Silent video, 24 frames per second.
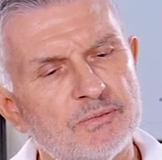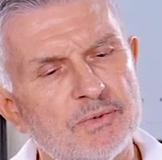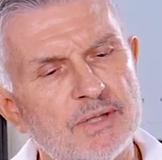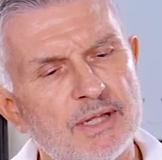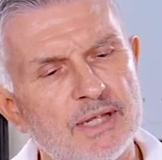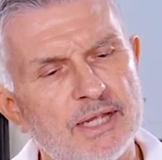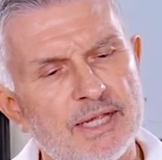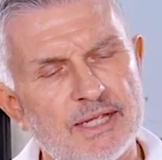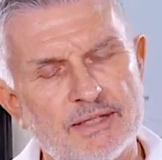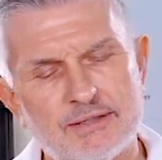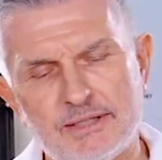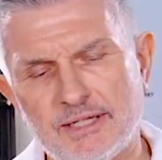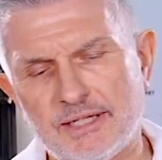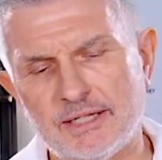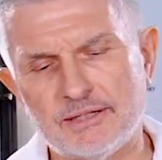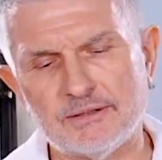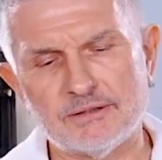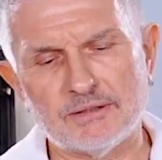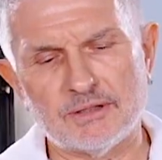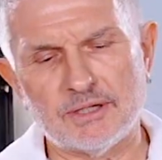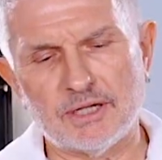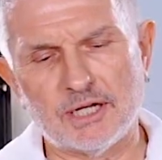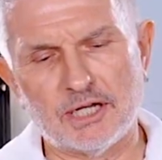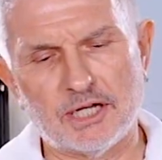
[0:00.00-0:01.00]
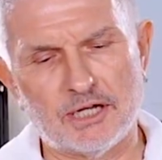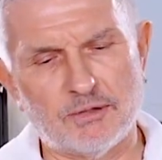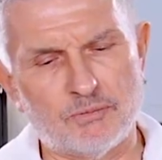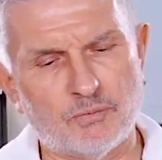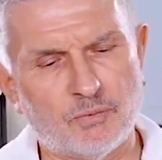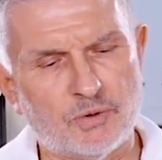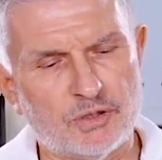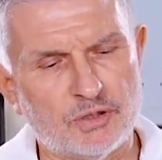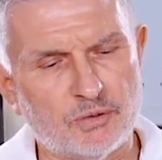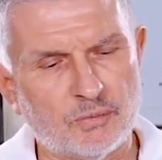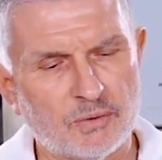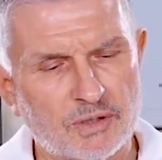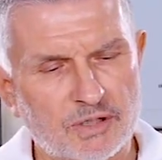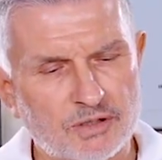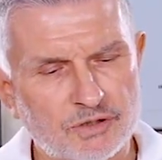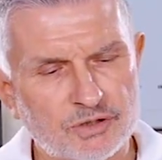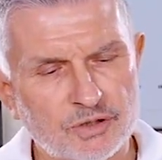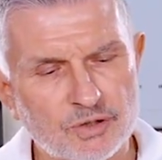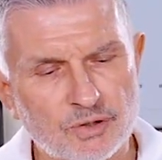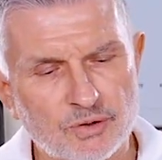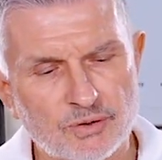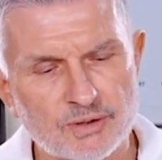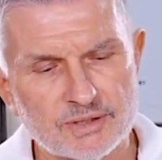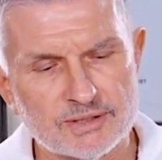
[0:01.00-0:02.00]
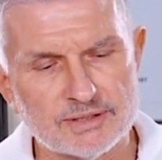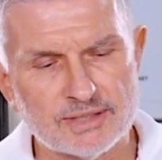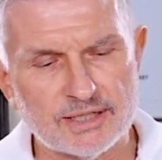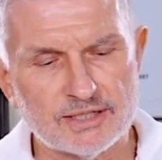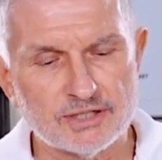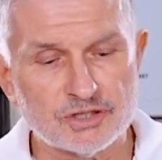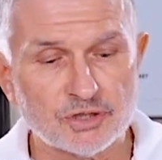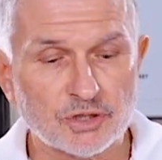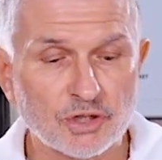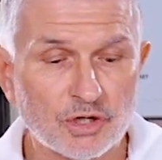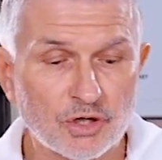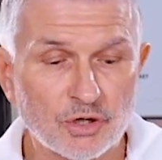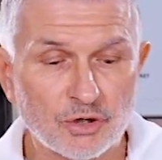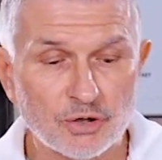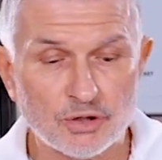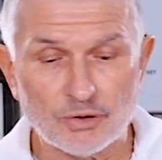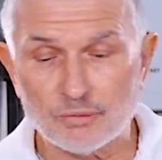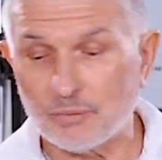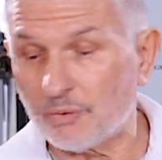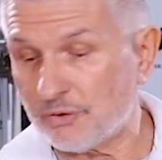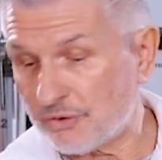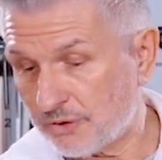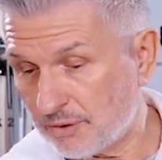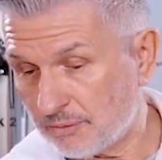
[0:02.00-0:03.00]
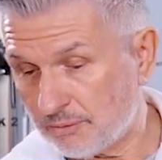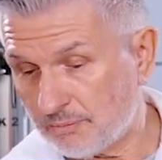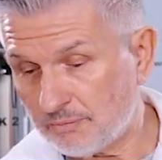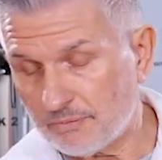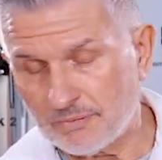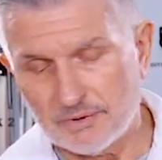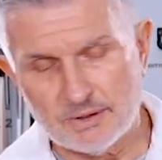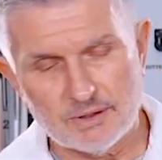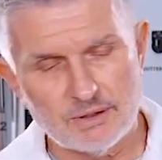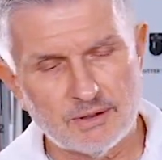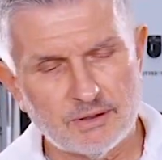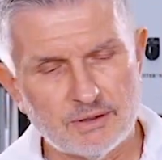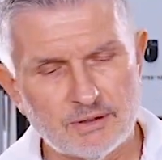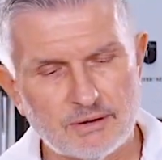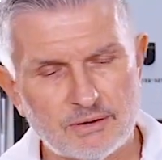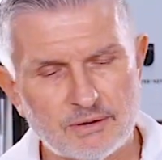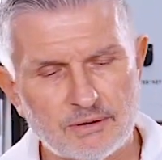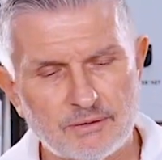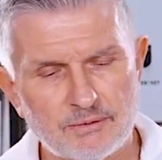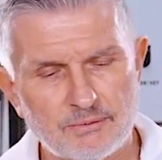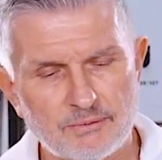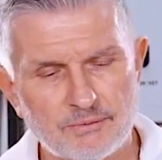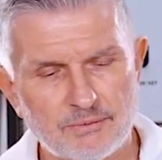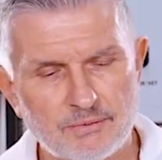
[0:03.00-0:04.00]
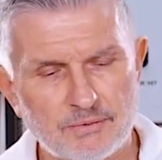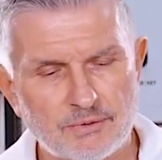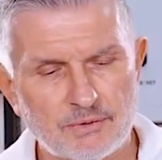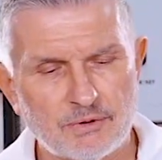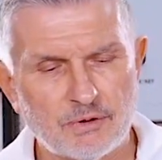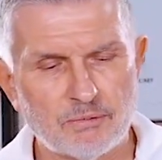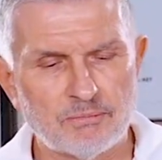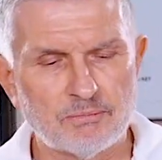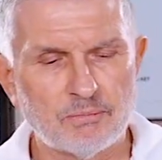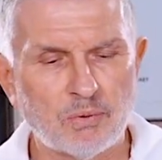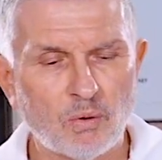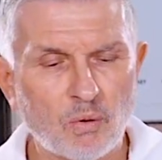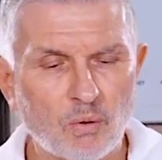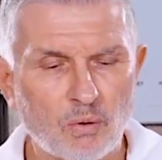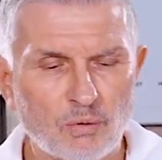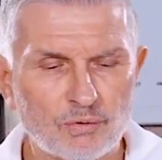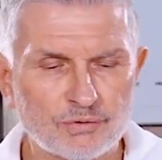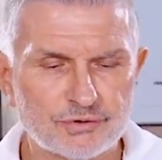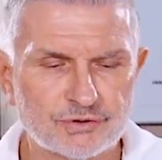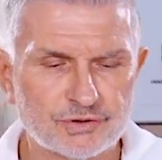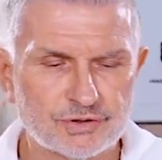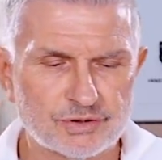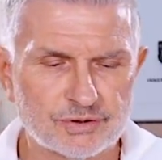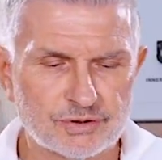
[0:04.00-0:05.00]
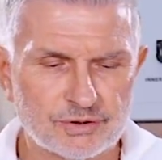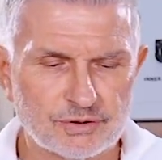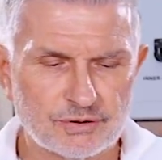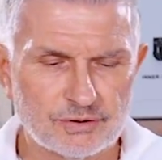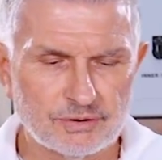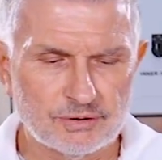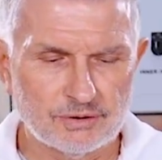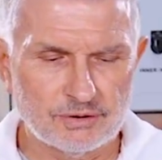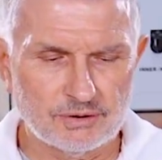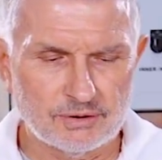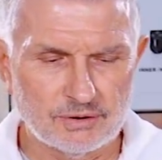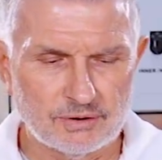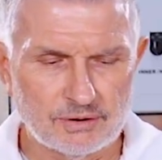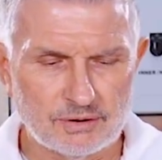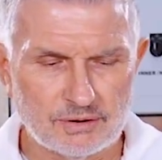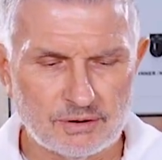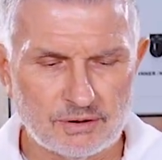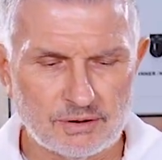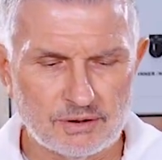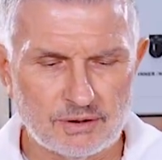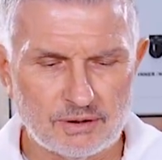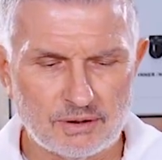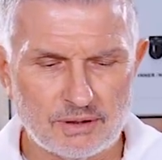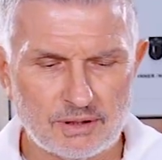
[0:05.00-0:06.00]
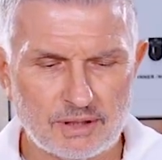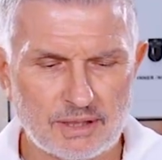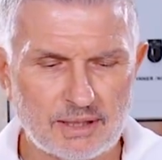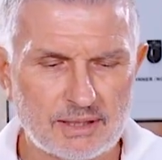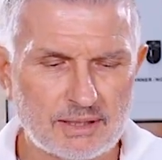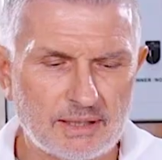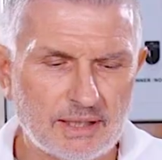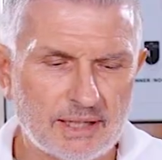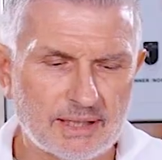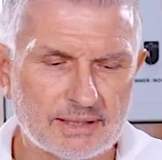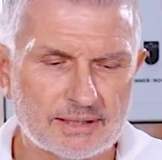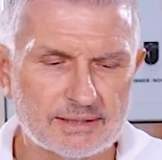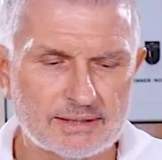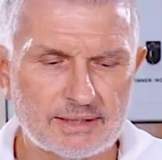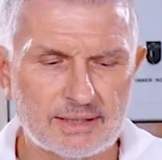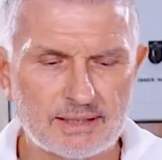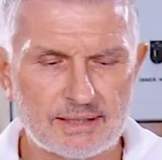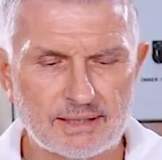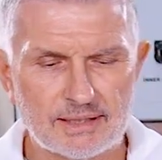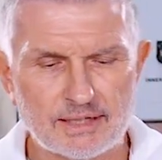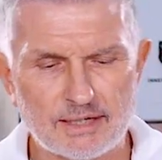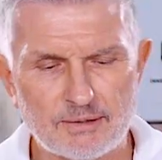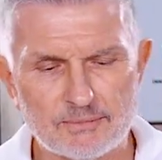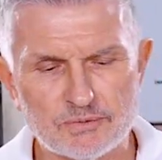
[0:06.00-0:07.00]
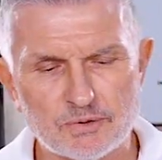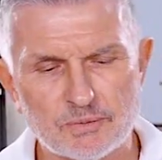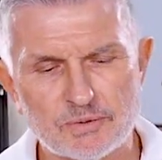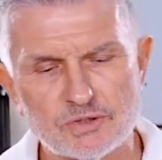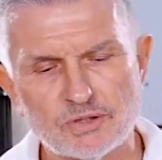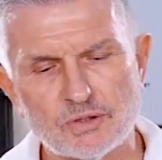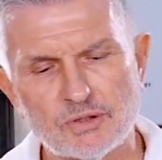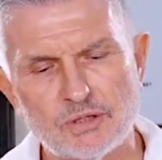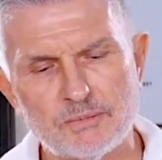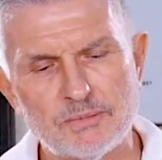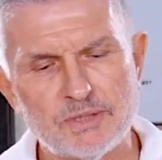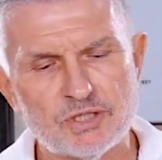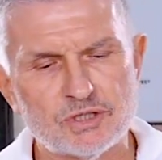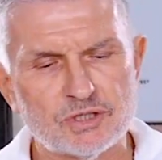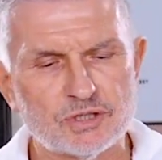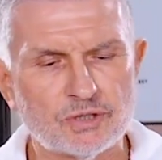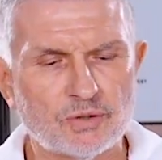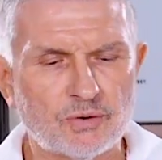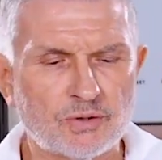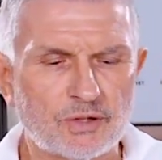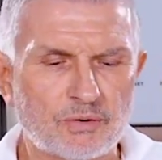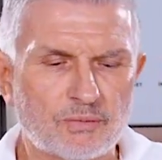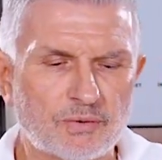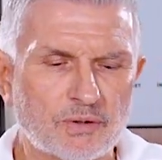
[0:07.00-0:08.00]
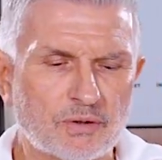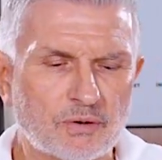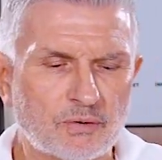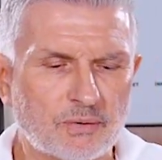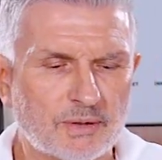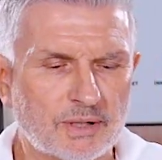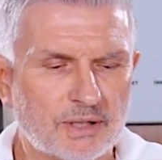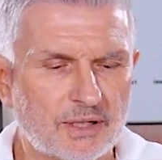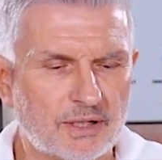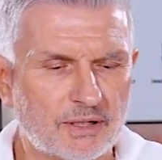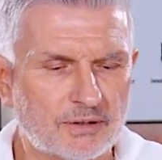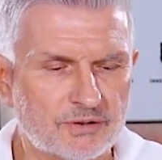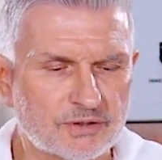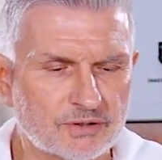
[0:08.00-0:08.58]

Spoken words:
And then what you want to do is then secure it with the bolts and nuts that it comes with. So let me show you real quick here.